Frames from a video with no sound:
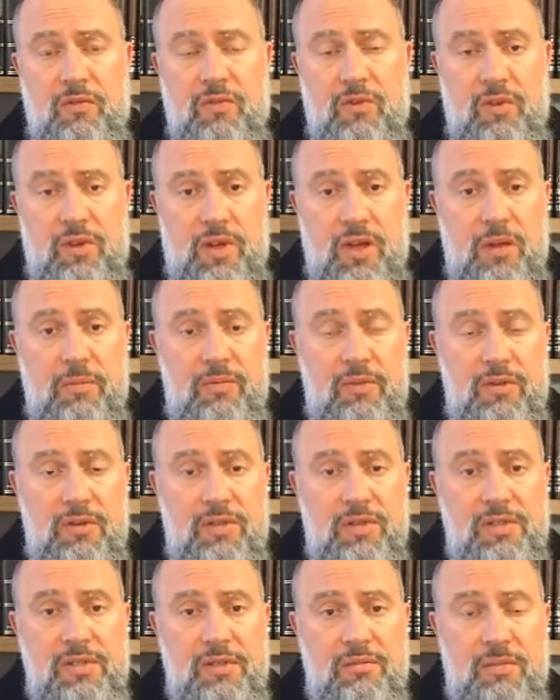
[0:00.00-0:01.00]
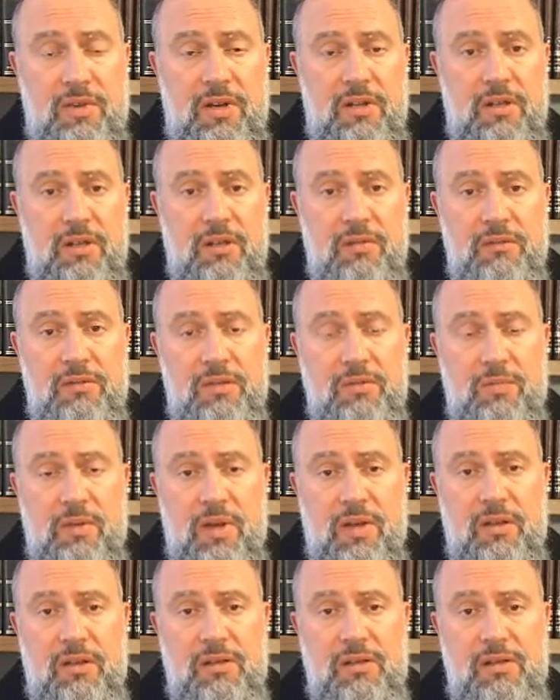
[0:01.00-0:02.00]
vocabularies in many
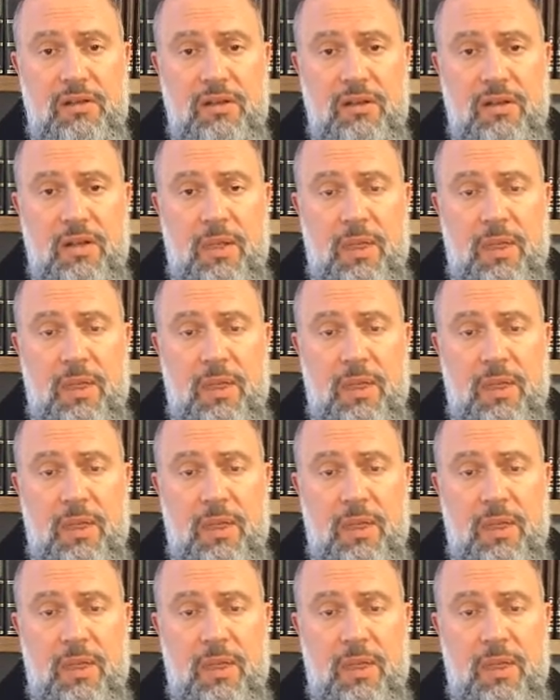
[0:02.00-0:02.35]
respects,